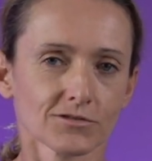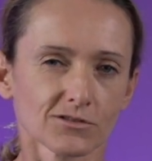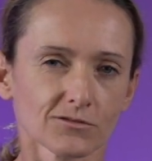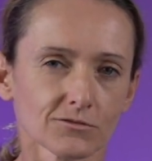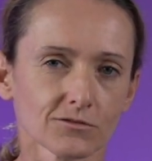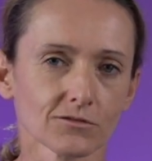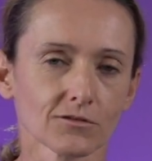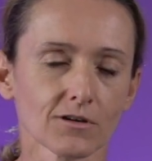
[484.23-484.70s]

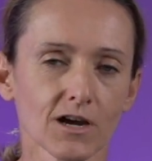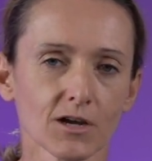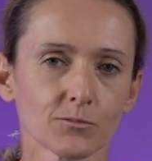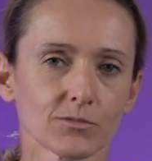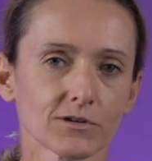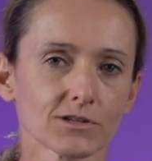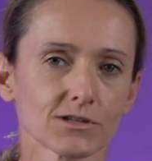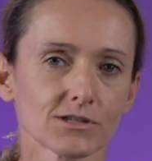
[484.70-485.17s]
So, you know,
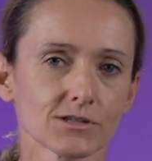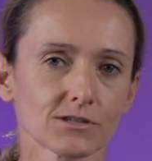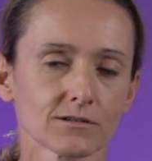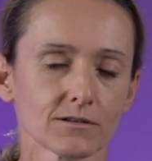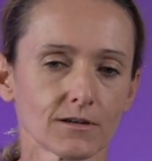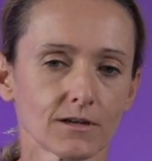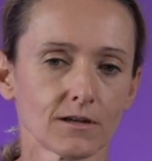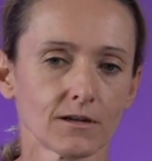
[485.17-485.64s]
hybrids
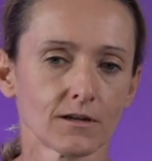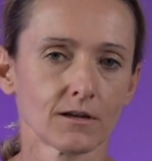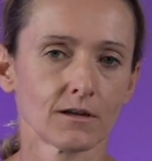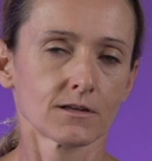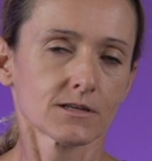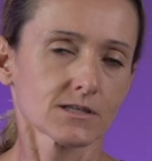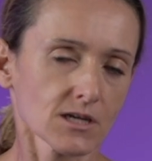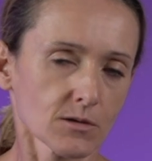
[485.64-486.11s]

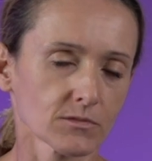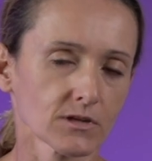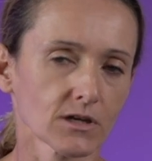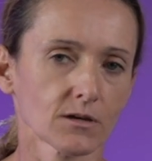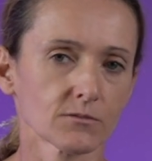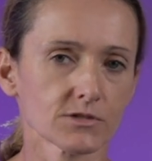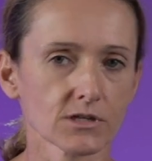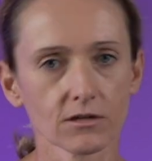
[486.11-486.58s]

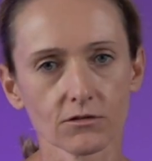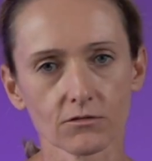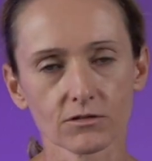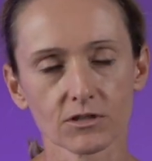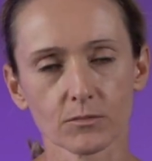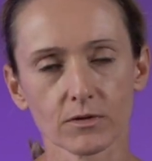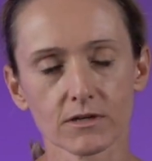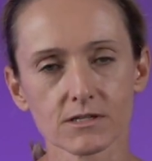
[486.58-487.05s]
sometimes are
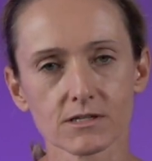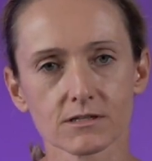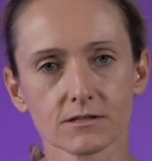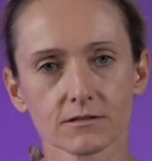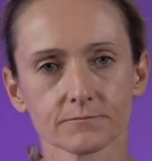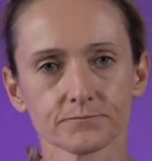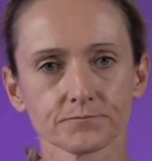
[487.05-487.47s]
not the best.